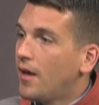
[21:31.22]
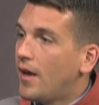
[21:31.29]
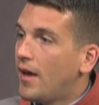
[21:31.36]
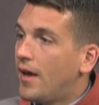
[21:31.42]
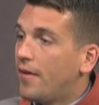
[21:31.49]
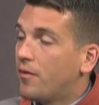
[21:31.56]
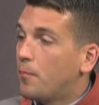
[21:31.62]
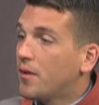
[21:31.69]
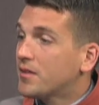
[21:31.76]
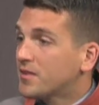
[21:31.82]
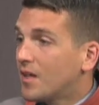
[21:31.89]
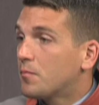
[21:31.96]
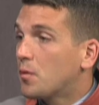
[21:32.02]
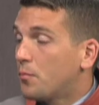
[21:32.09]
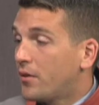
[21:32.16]
And the best
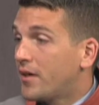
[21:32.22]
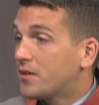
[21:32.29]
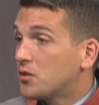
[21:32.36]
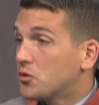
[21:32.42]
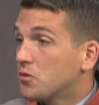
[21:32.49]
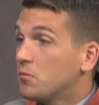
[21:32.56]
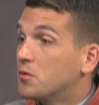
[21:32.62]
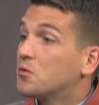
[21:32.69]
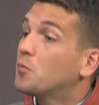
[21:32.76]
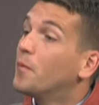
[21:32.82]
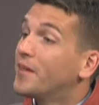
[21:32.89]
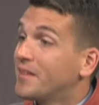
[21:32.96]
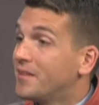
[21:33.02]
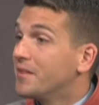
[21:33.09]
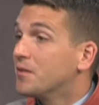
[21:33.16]
time to plant a tree was
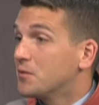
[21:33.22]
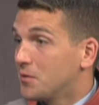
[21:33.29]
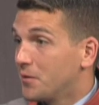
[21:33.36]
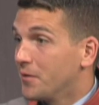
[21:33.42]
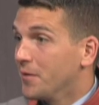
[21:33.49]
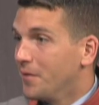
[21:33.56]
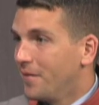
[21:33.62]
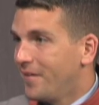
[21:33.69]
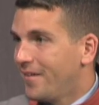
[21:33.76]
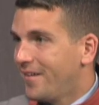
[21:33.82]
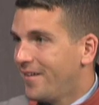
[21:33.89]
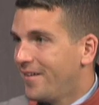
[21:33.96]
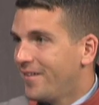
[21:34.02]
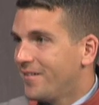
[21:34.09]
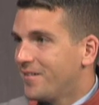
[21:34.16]
20 years ago.
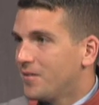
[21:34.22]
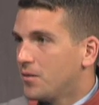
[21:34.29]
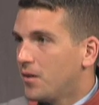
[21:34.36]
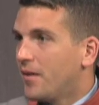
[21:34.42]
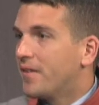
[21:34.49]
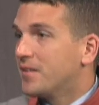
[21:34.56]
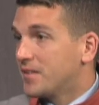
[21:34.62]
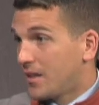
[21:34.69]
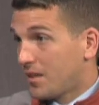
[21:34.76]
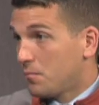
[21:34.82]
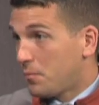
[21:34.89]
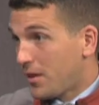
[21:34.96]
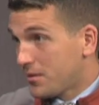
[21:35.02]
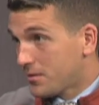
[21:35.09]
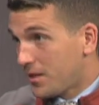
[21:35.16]
the second
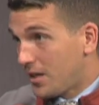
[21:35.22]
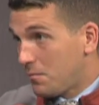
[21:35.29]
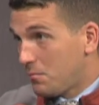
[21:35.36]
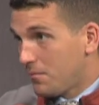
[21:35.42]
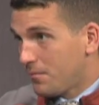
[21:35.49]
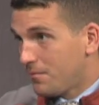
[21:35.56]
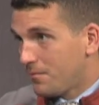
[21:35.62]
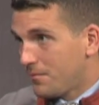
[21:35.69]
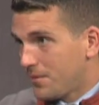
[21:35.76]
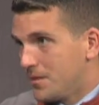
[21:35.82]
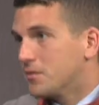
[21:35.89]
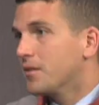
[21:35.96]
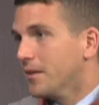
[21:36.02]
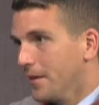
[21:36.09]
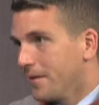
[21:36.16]
best time is
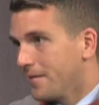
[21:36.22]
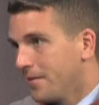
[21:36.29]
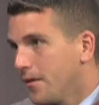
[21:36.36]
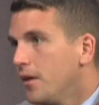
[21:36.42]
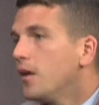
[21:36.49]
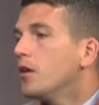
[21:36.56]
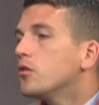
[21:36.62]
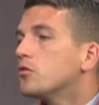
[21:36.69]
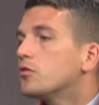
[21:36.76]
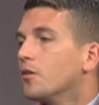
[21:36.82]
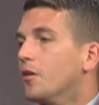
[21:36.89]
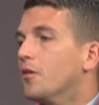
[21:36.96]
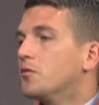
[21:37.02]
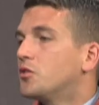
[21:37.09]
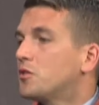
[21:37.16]
today.
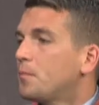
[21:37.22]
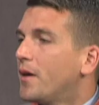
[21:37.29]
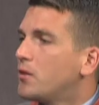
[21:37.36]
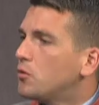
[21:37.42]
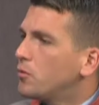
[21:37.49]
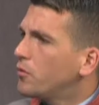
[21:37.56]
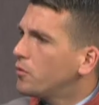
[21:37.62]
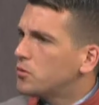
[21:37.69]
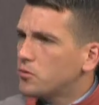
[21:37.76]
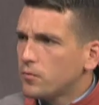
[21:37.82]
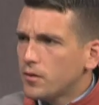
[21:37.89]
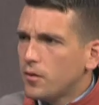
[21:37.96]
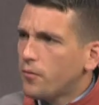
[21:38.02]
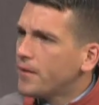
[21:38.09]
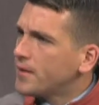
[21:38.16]
So just by doing those
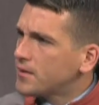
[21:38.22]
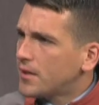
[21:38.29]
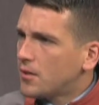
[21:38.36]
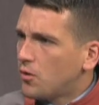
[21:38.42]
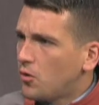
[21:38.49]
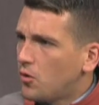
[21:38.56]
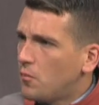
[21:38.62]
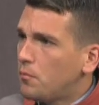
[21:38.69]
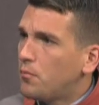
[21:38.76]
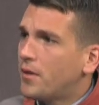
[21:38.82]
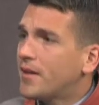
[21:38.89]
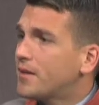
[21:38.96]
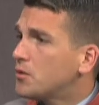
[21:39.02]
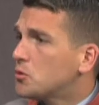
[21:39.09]
little things at home, plant a